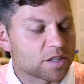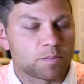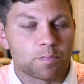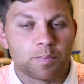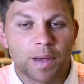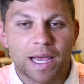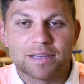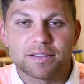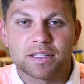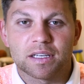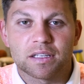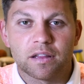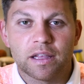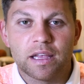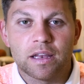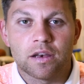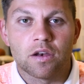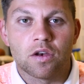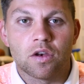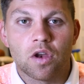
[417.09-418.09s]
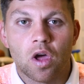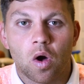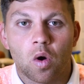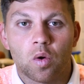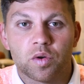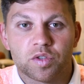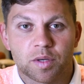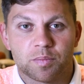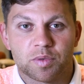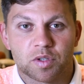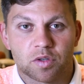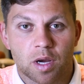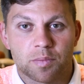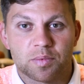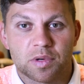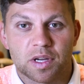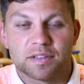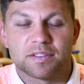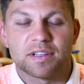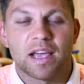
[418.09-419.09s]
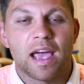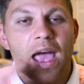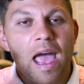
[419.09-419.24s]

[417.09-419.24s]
basically no subscriptions.